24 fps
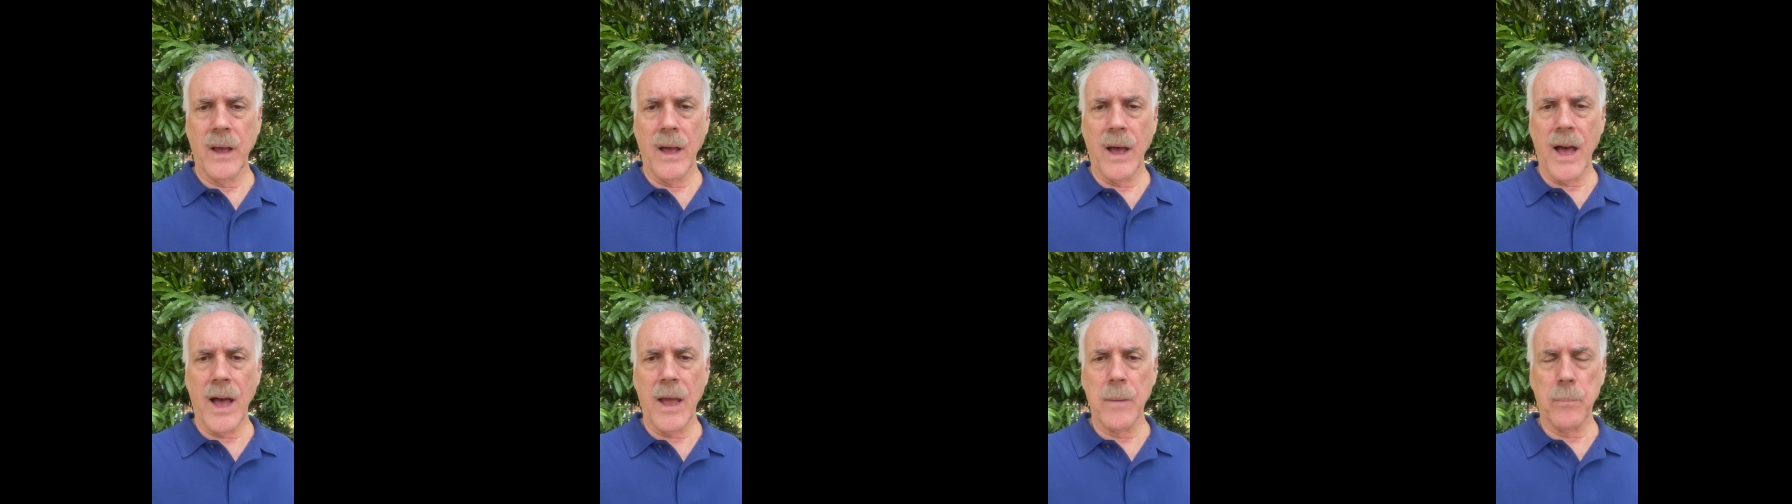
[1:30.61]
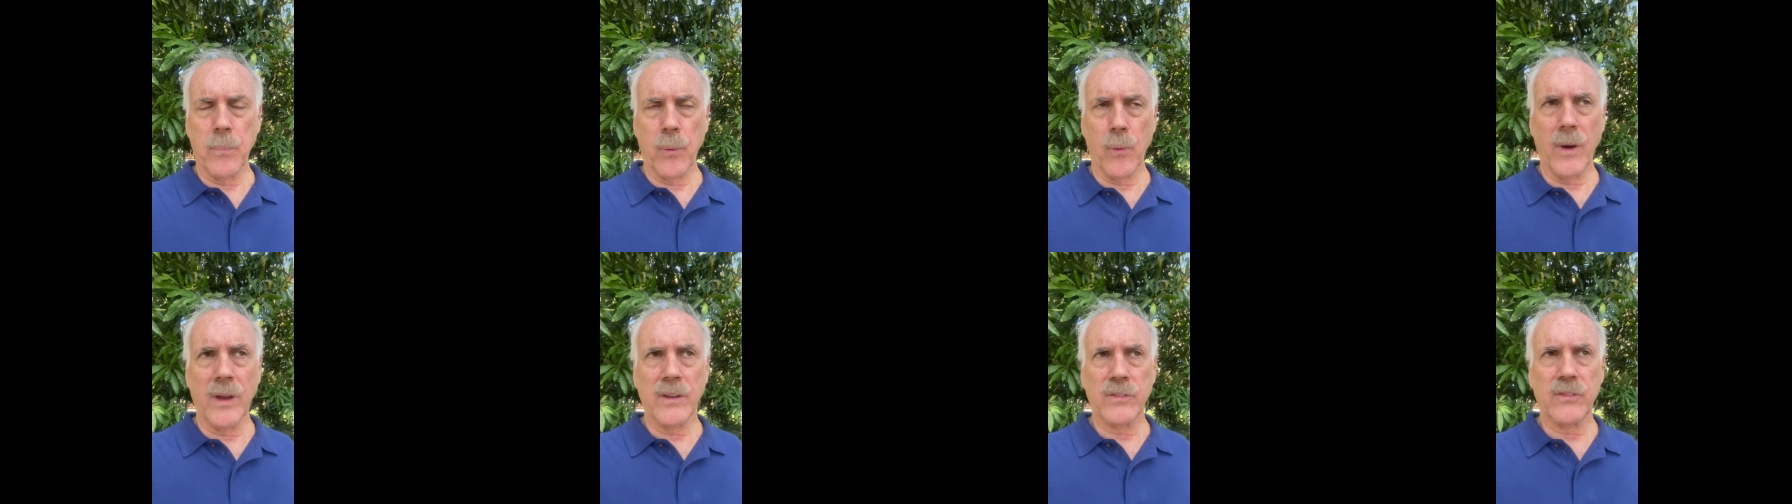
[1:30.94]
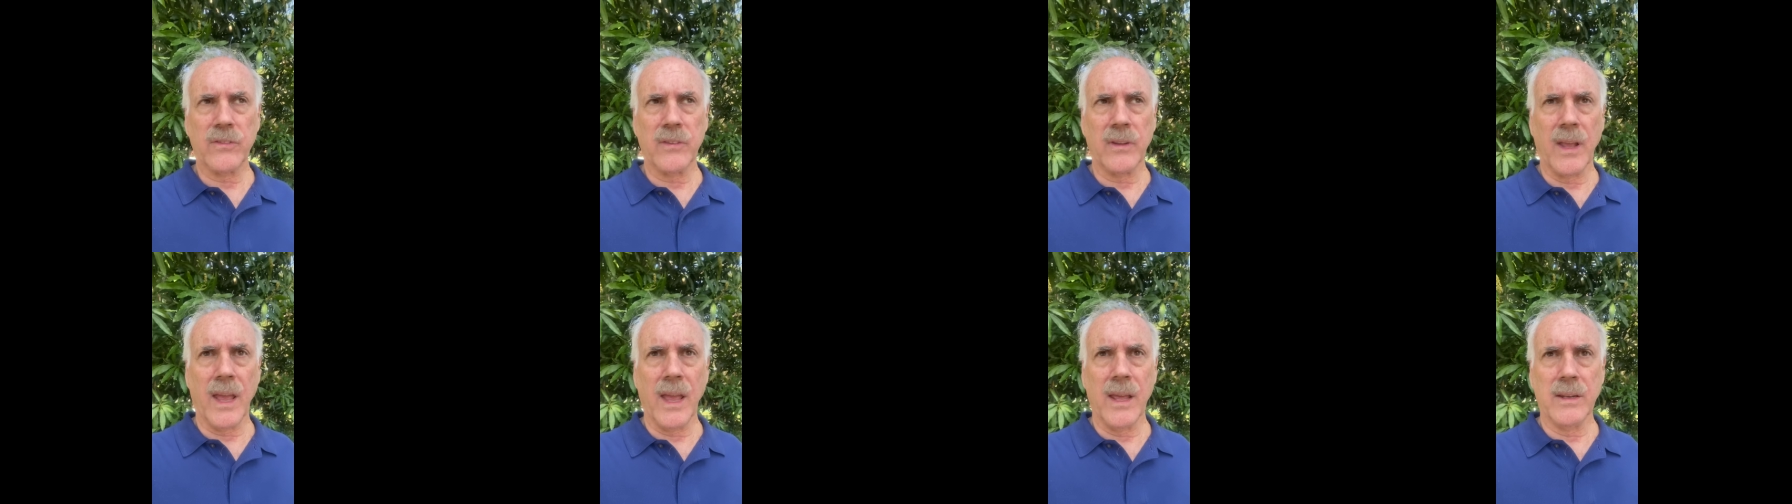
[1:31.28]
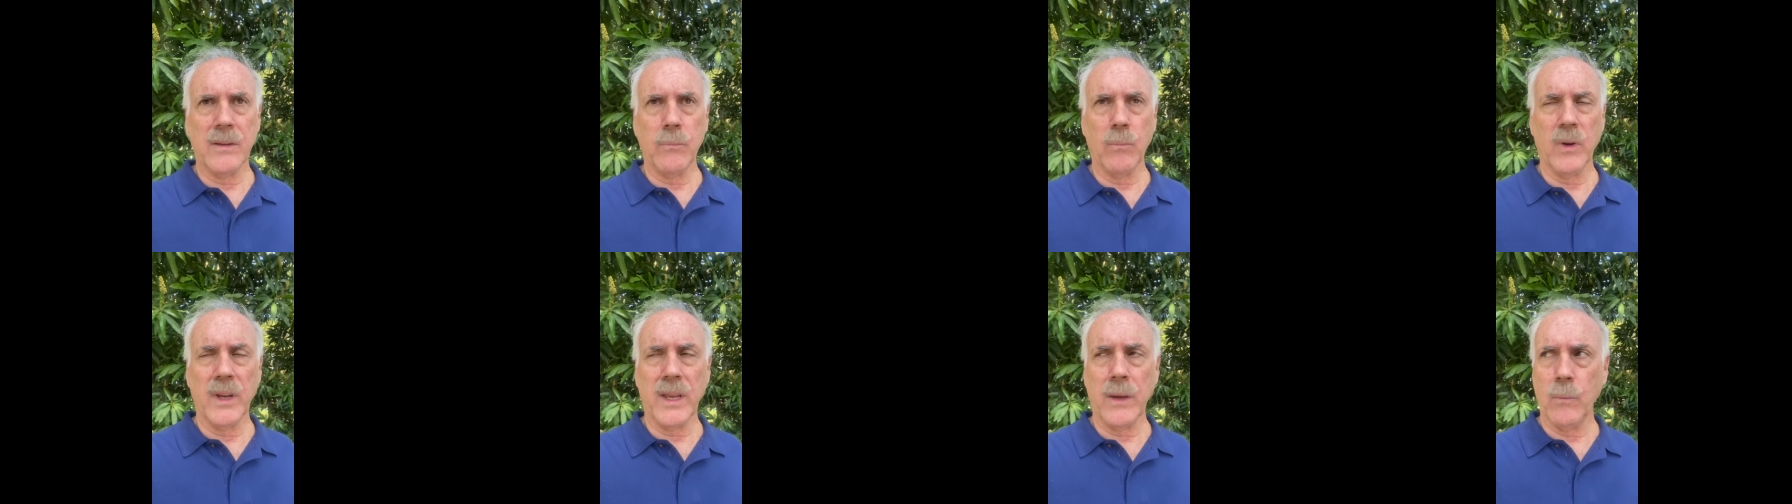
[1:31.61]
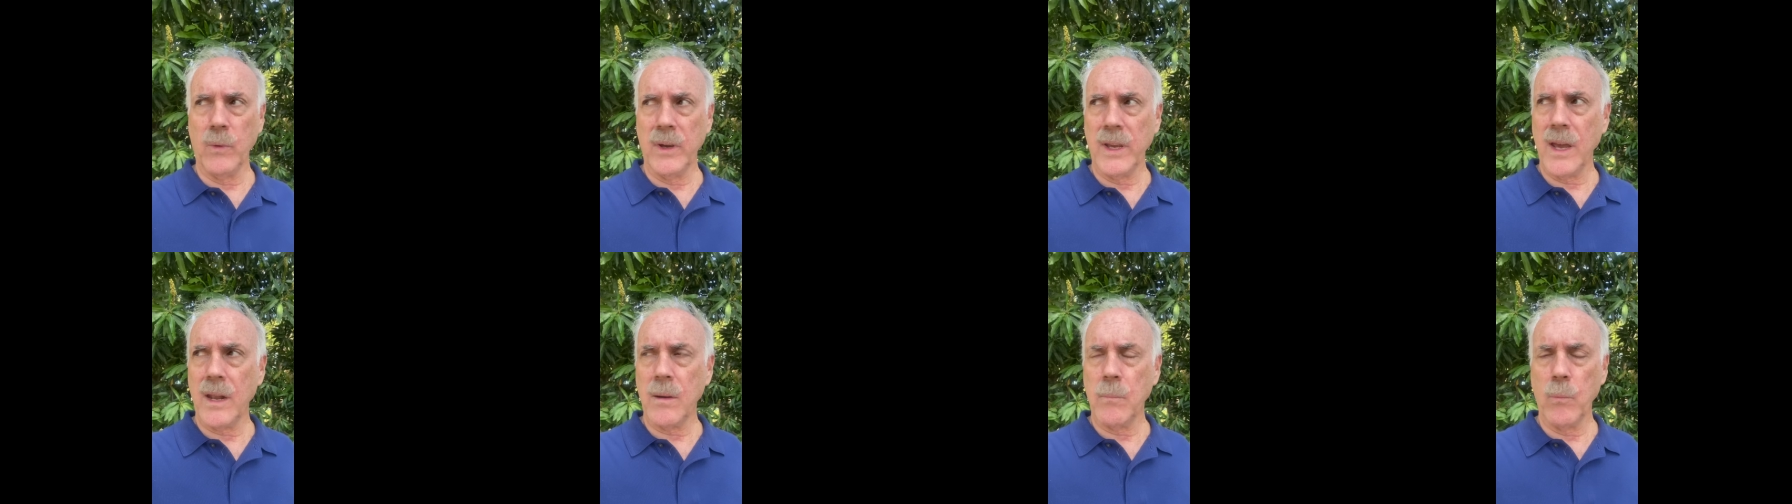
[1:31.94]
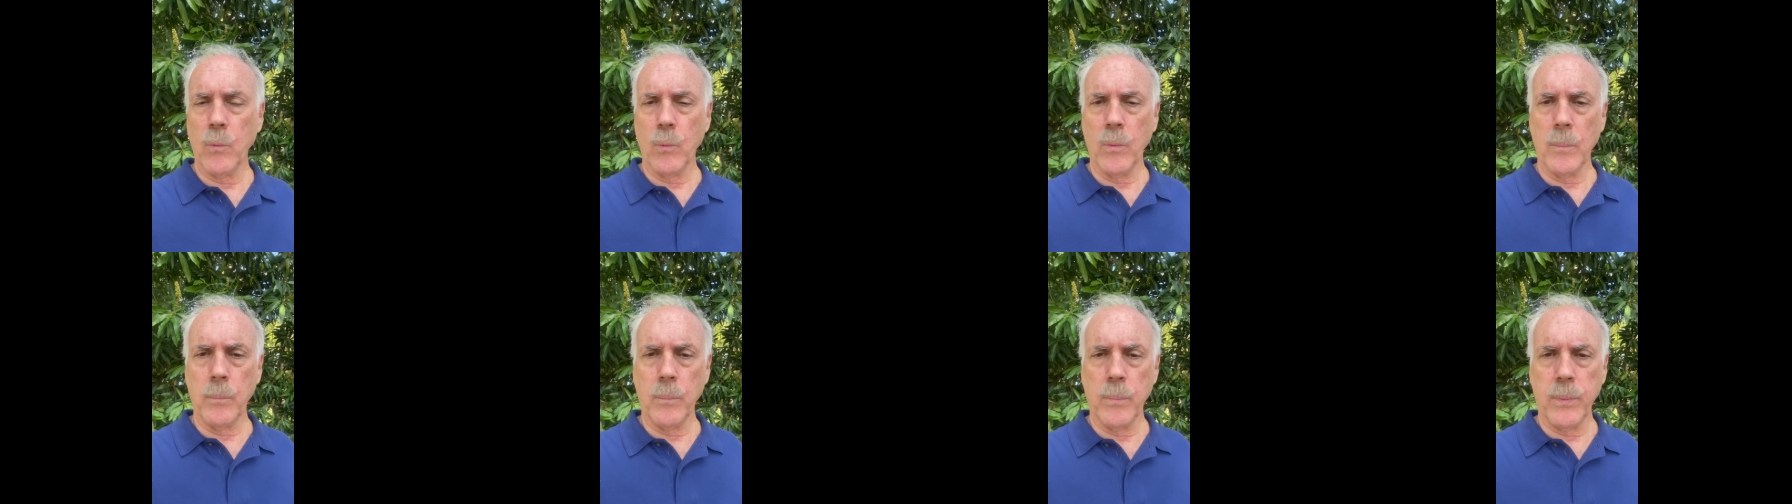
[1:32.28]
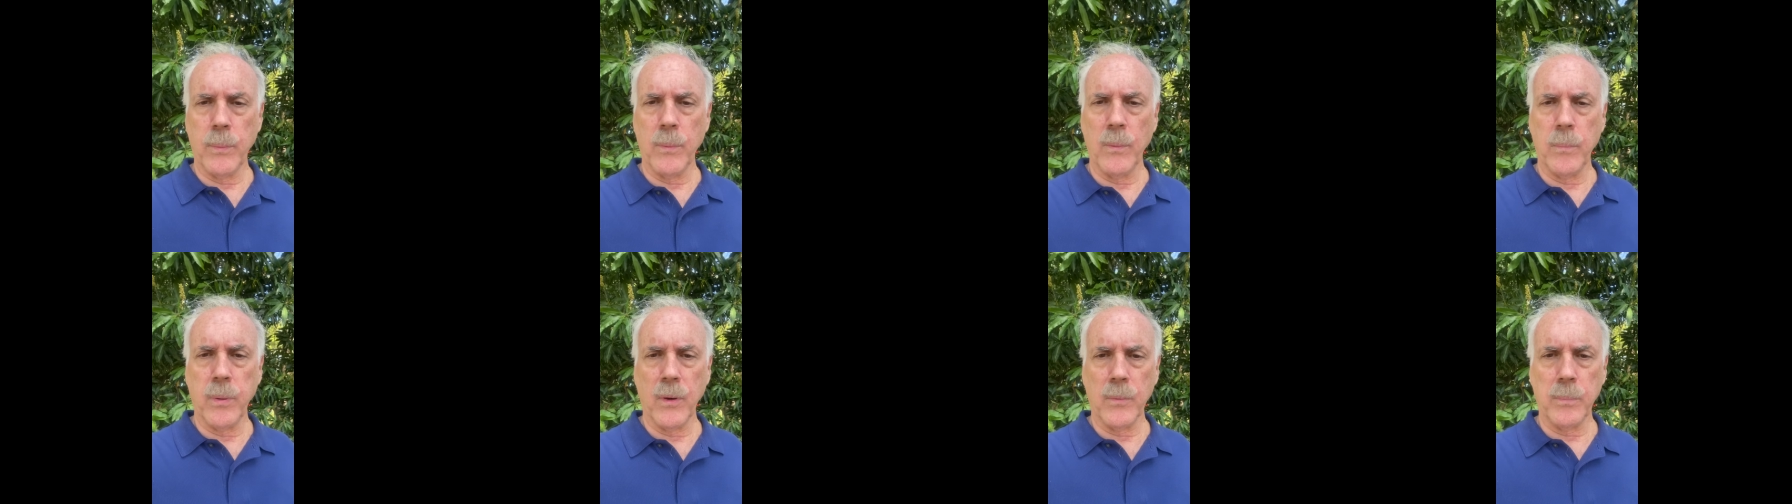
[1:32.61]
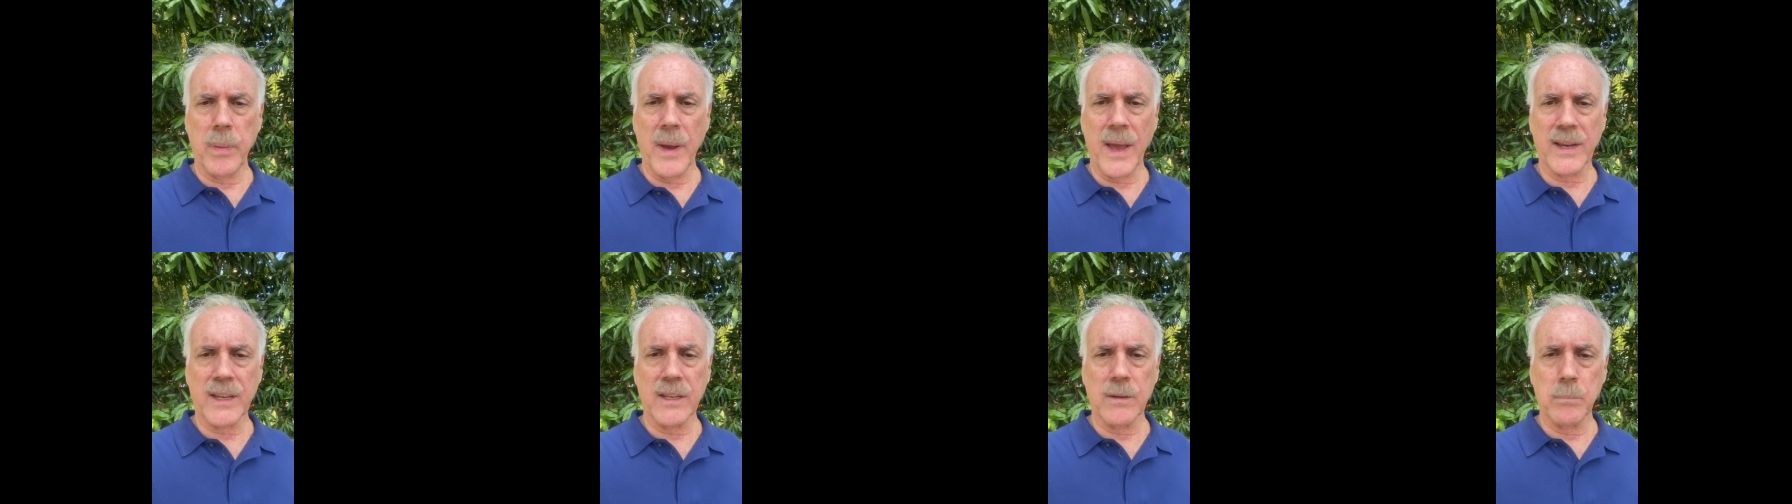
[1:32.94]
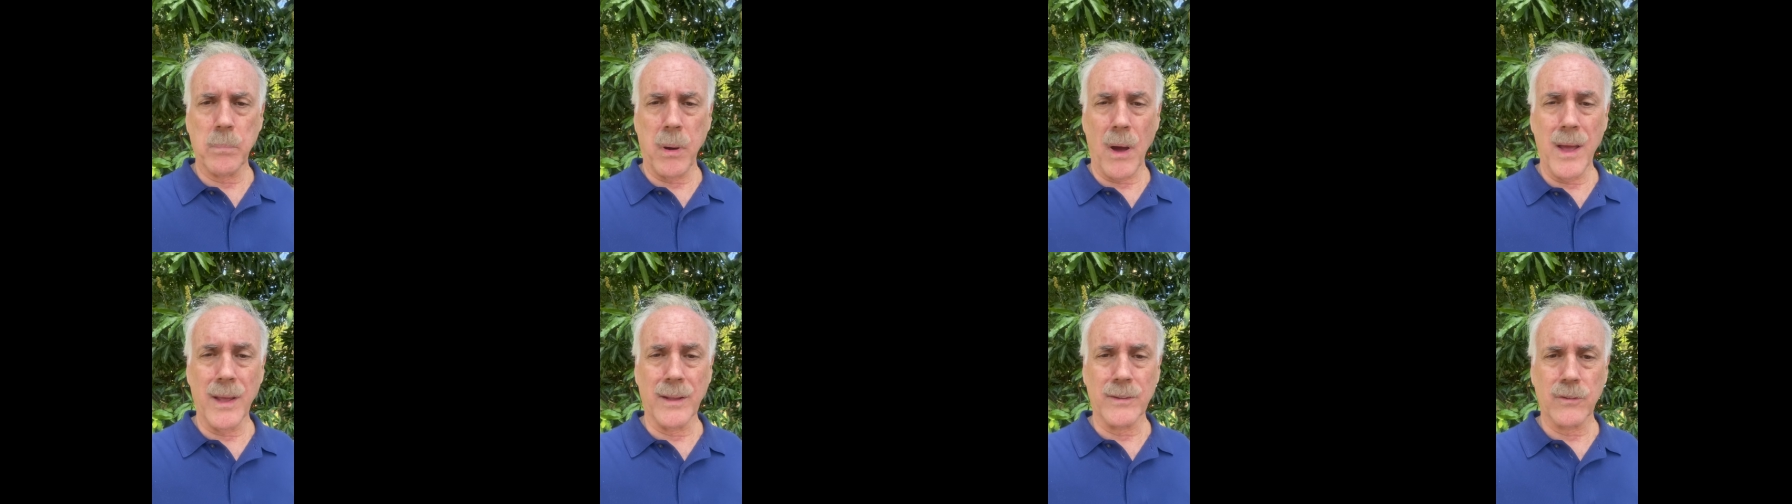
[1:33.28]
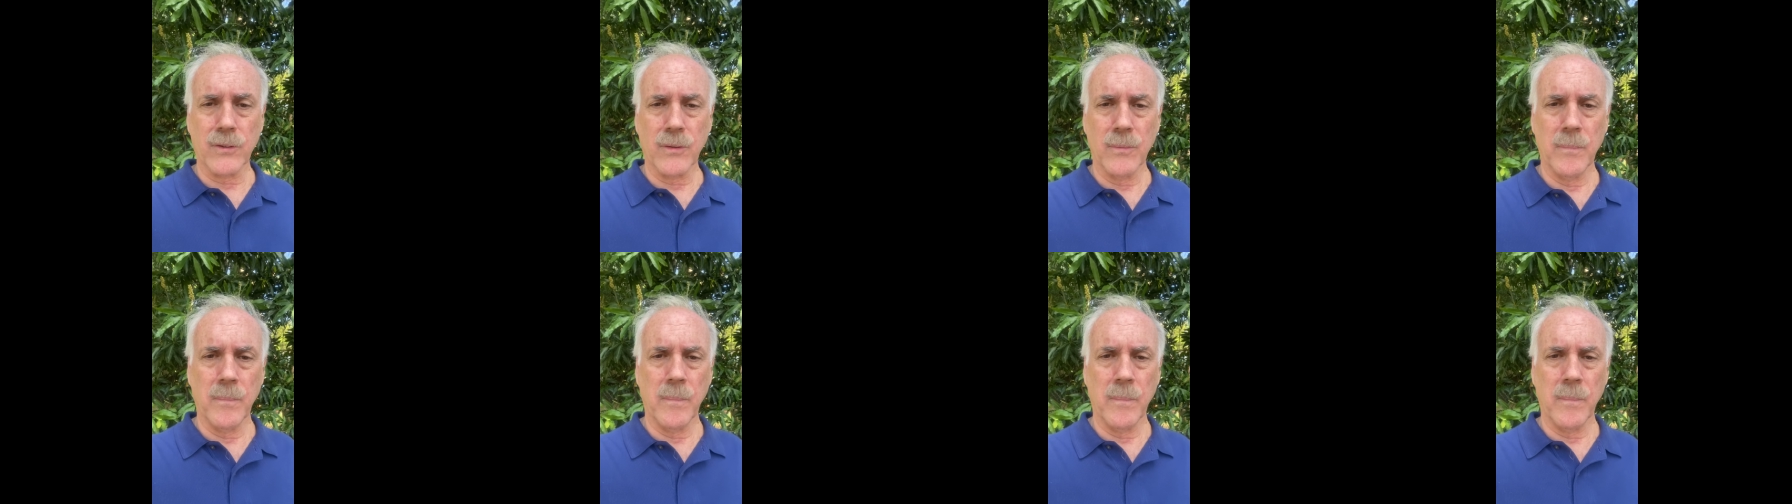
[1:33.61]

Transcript: I pressed, and we got him put back in Ponce.